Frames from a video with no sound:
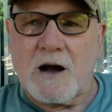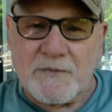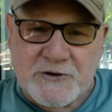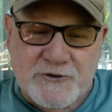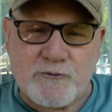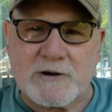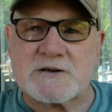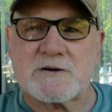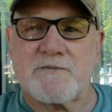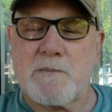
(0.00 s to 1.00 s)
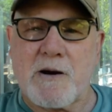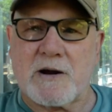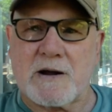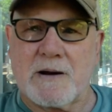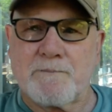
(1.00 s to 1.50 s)
and the streets of
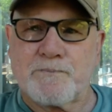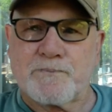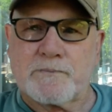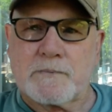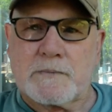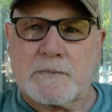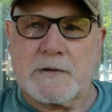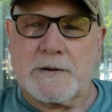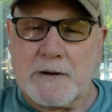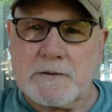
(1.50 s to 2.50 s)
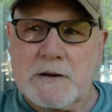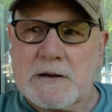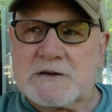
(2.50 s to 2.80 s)
America. You know?